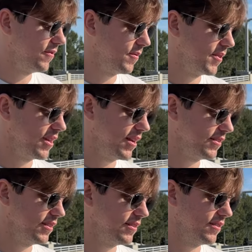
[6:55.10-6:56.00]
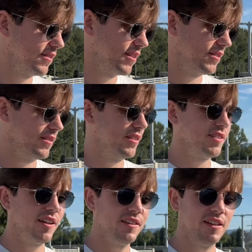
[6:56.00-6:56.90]
from the guys that that
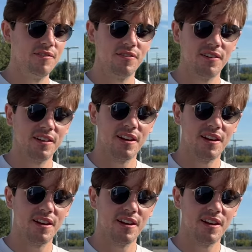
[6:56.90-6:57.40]
design delivery and